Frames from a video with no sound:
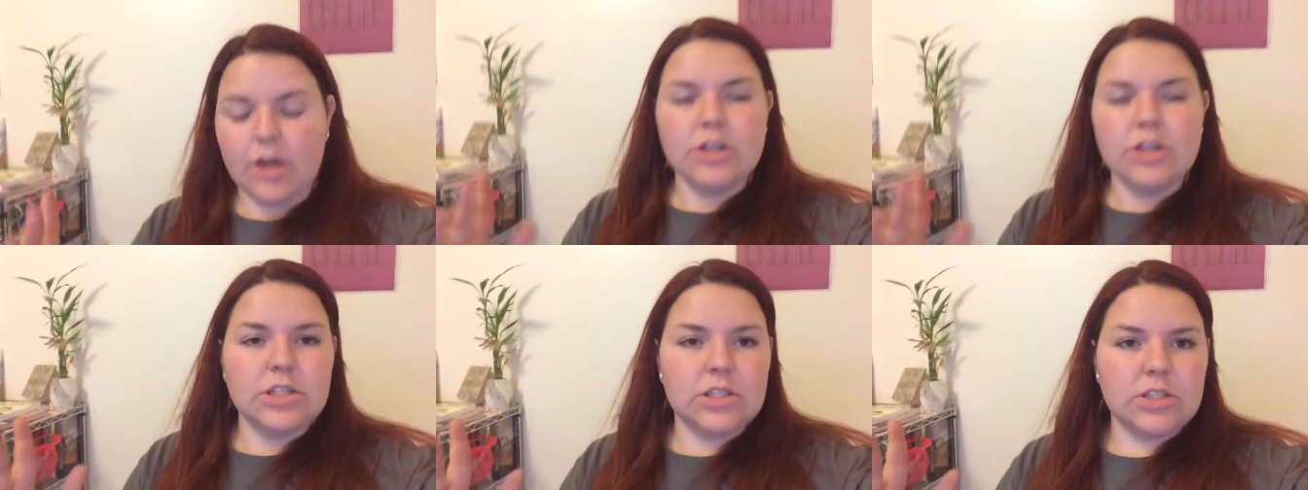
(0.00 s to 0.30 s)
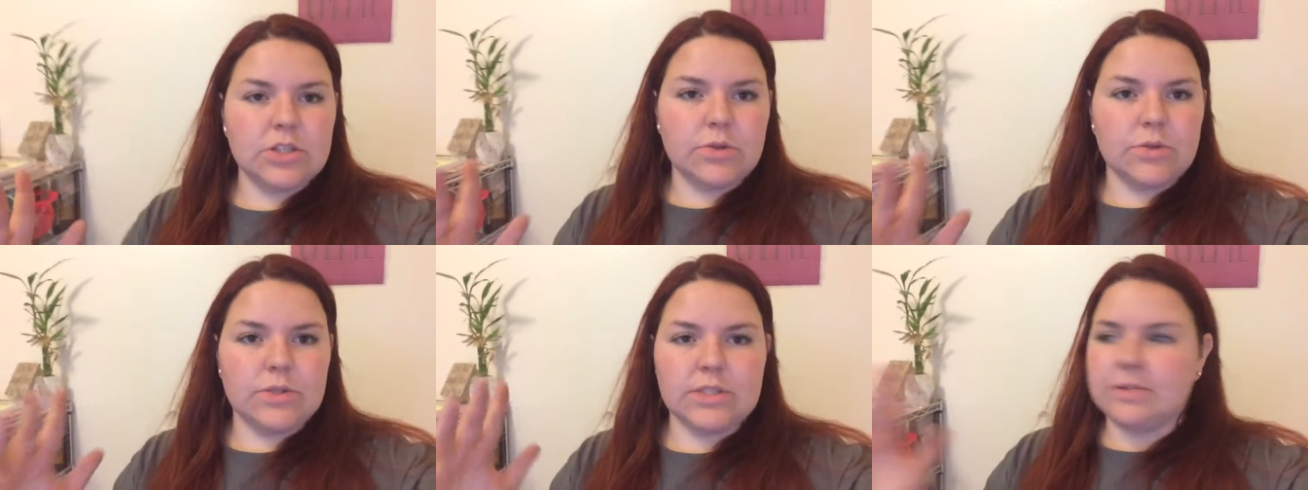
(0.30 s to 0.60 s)

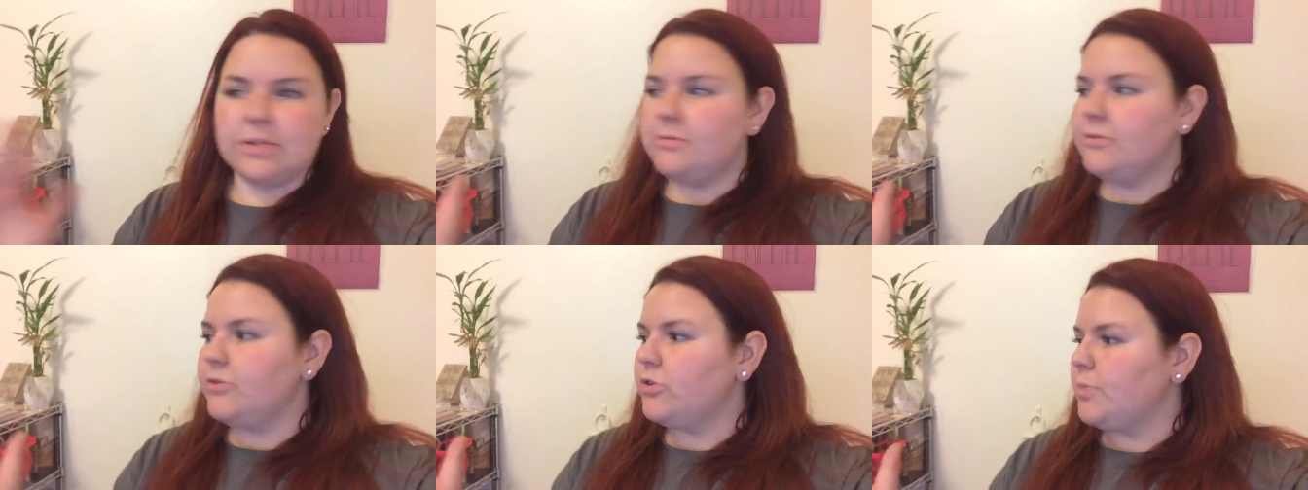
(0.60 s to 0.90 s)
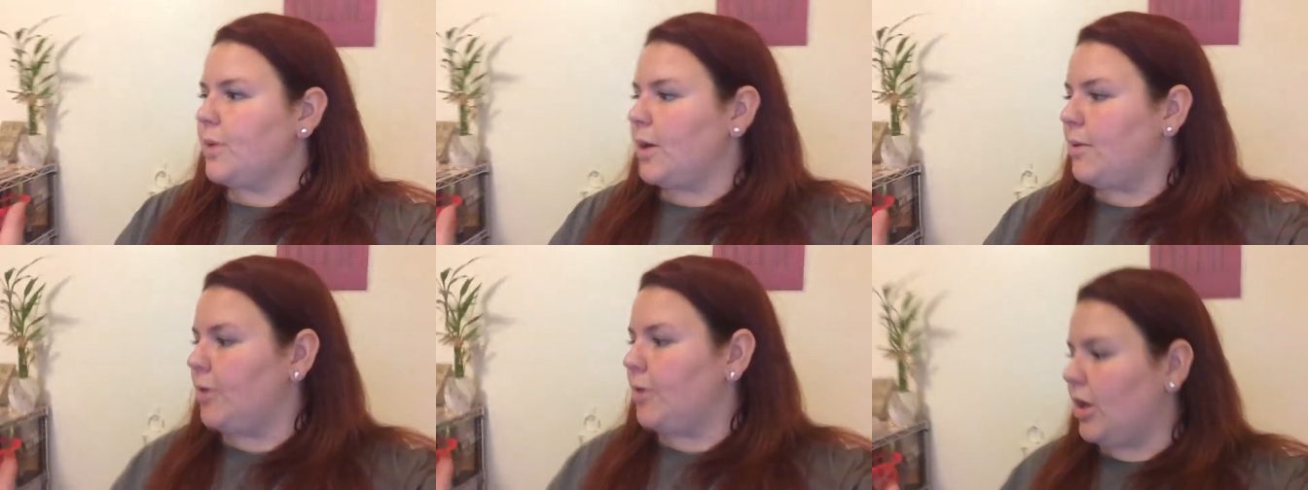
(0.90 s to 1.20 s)
So some of you
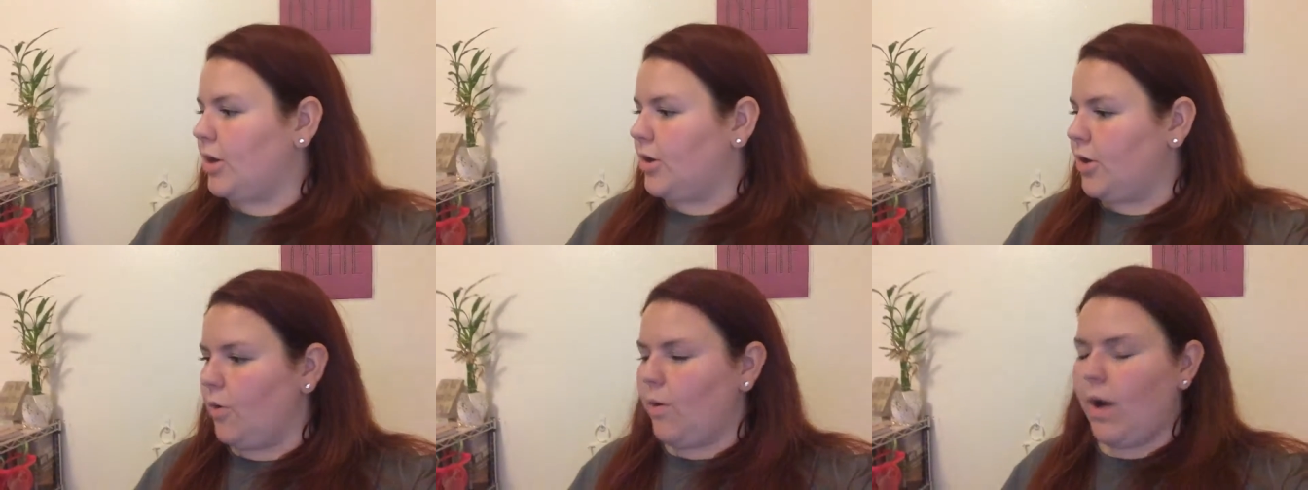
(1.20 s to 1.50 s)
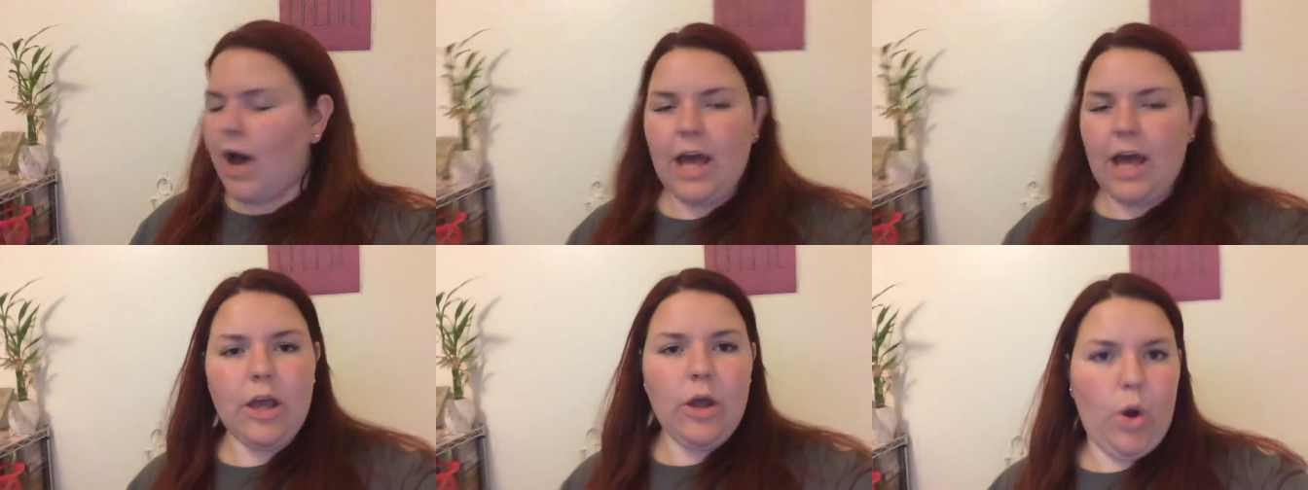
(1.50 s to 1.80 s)
may not know,
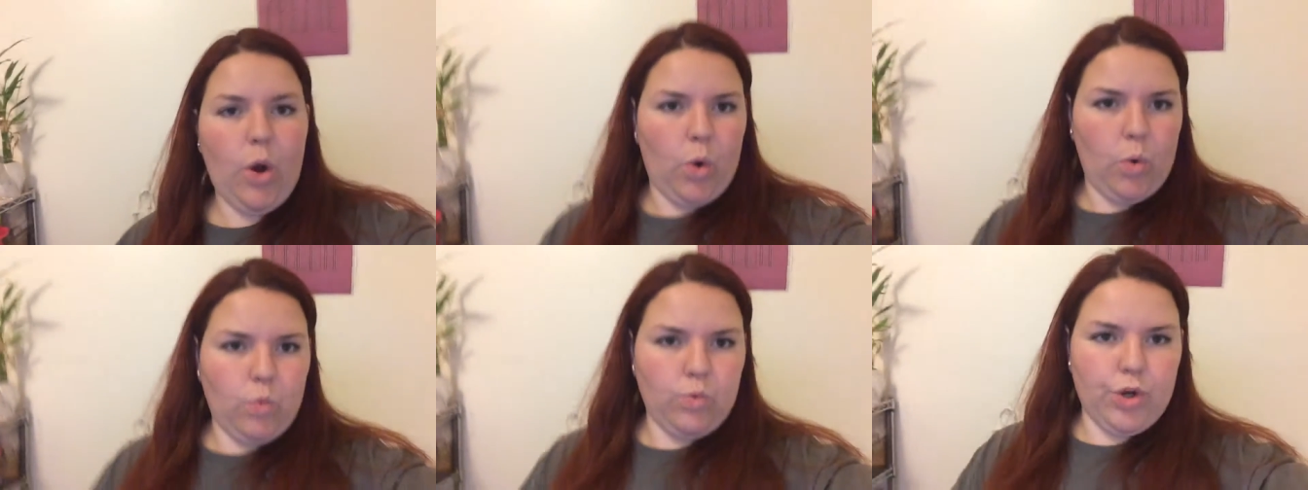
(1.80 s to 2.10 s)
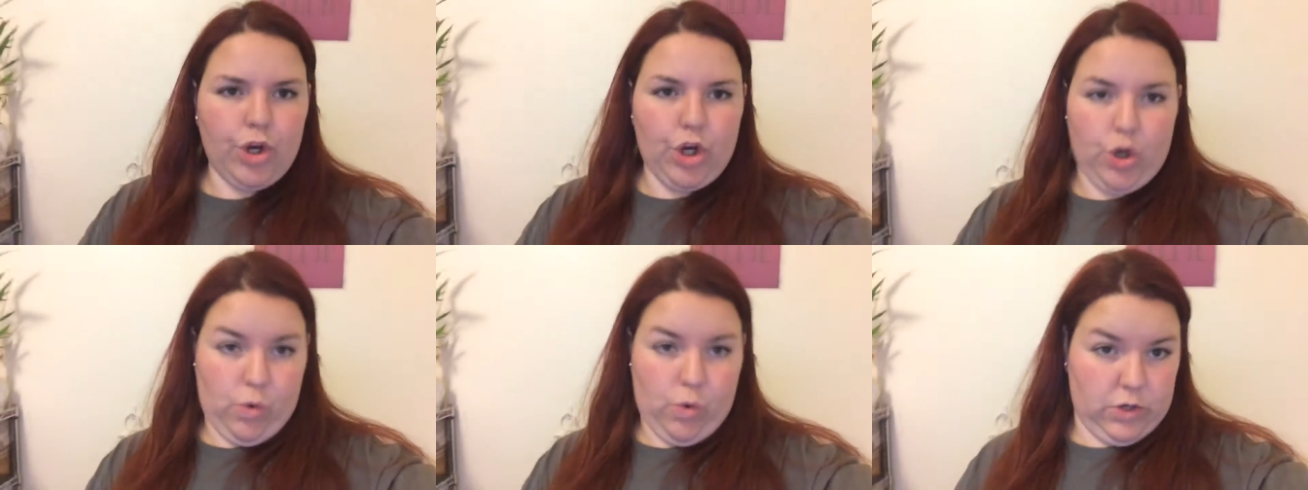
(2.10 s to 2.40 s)
I own
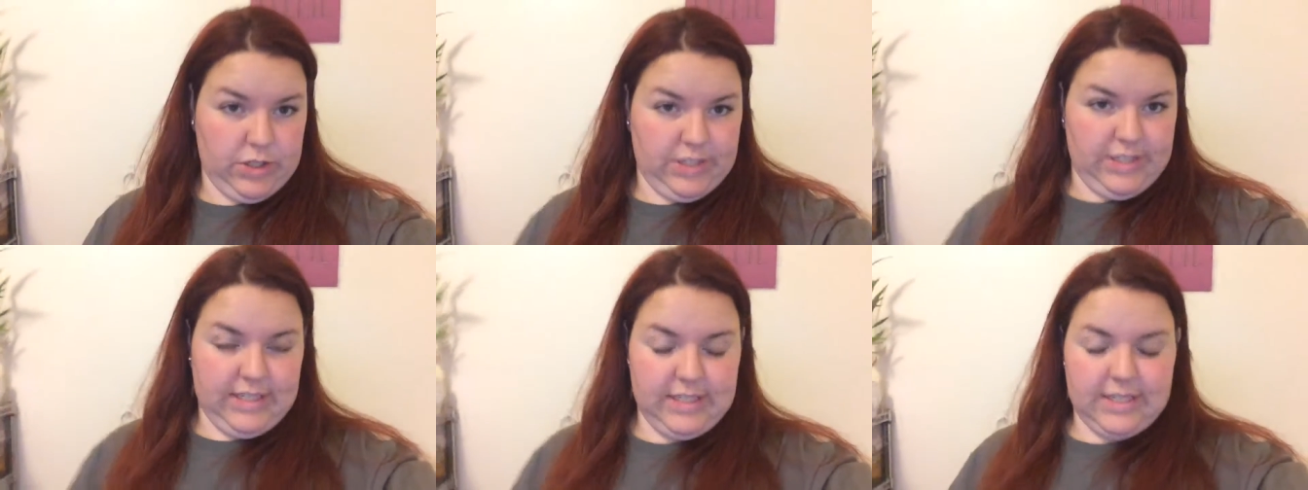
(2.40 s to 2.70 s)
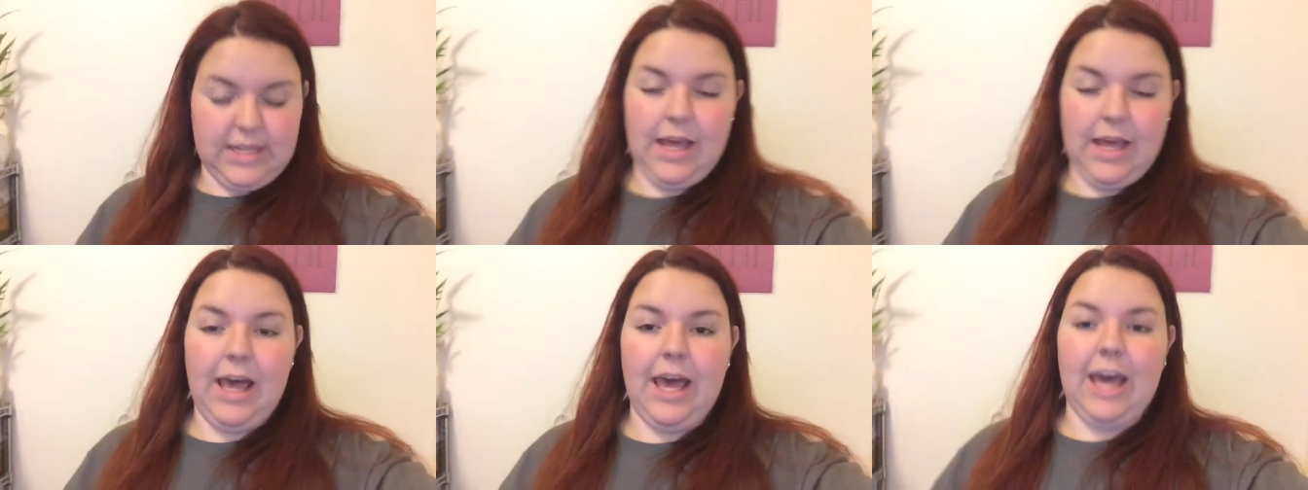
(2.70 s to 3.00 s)
a corset
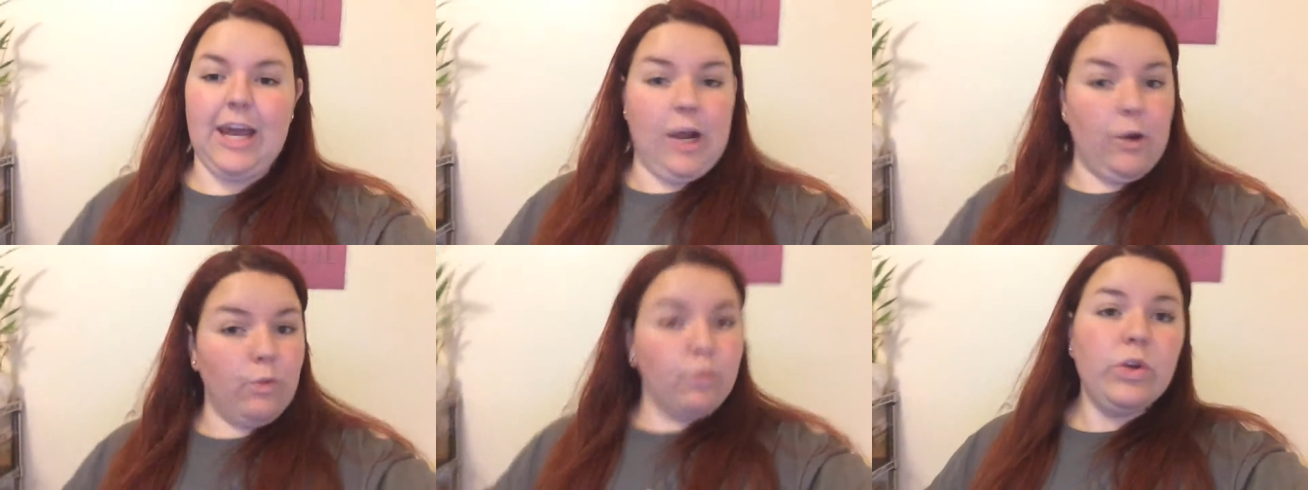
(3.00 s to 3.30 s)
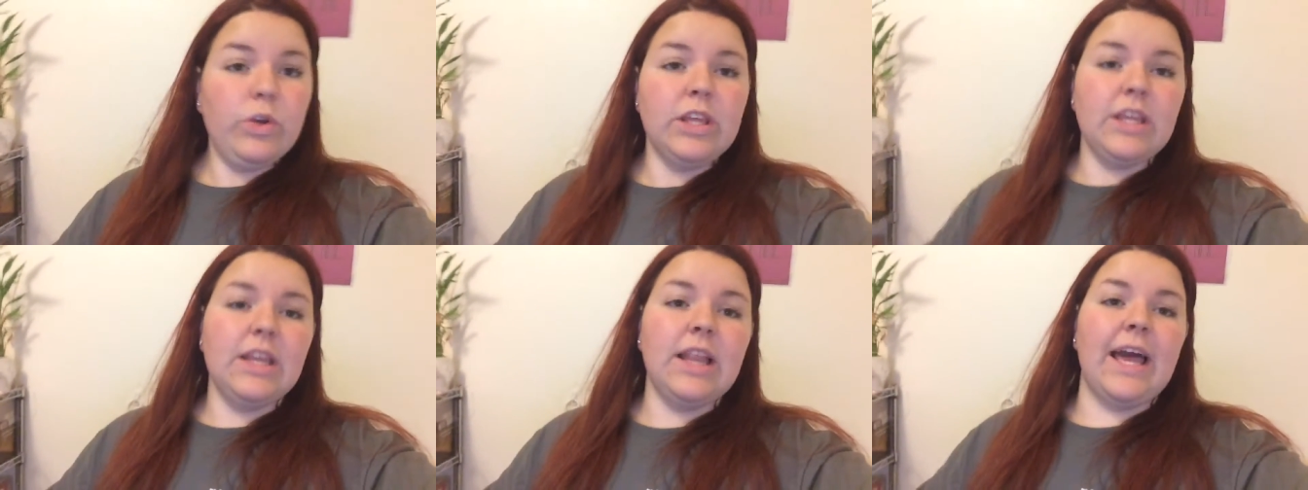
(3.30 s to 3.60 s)
and I
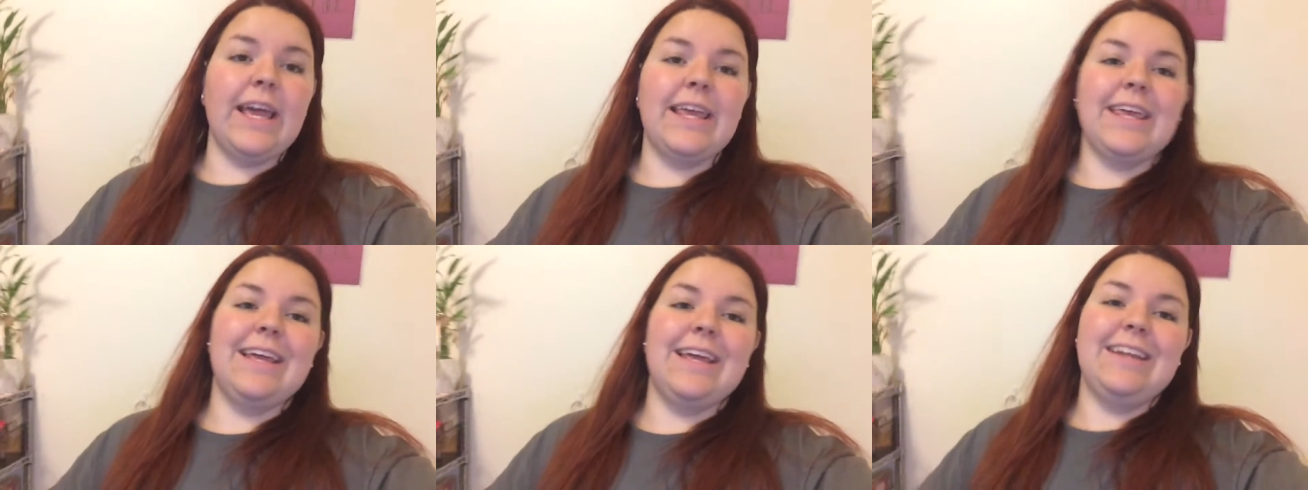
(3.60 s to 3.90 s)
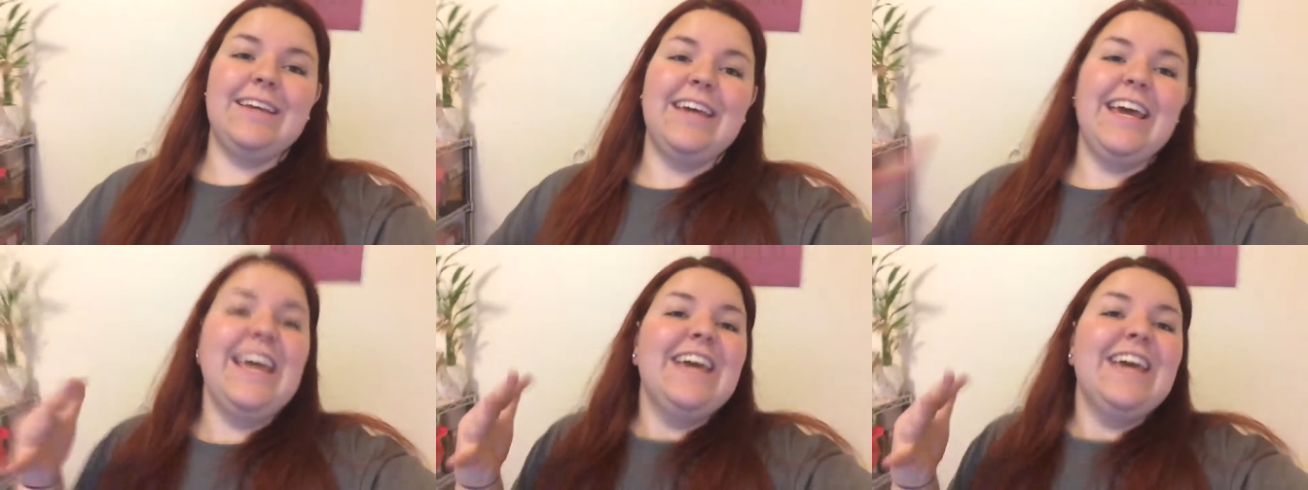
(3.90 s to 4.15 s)
really like it.